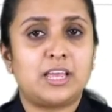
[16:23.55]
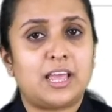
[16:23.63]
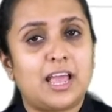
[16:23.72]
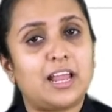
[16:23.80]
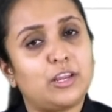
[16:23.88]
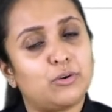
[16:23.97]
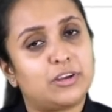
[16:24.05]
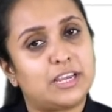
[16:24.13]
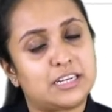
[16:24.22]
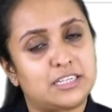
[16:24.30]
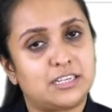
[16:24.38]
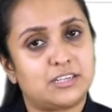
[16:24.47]
and you are
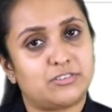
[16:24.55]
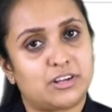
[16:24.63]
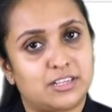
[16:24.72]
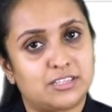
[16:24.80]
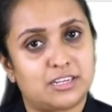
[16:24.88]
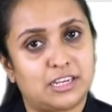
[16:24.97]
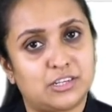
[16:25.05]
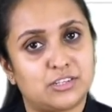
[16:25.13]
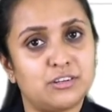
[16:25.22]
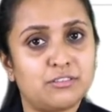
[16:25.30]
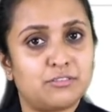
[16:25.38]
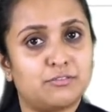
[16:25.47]
getting a
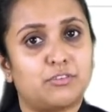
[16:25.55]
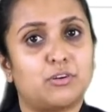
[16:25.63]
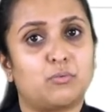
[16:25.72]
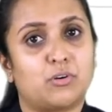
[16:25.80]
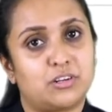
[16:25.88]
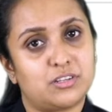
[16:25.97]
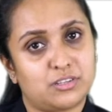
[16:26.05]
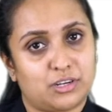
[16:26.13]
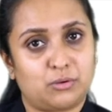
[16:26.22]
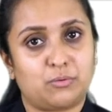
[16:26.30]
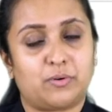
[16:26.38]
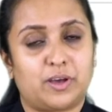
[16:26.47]
translation for what is
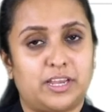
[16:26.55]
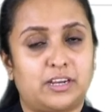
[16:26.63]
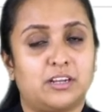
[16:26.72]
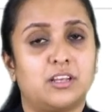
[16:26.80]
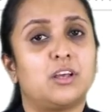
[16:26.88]
required.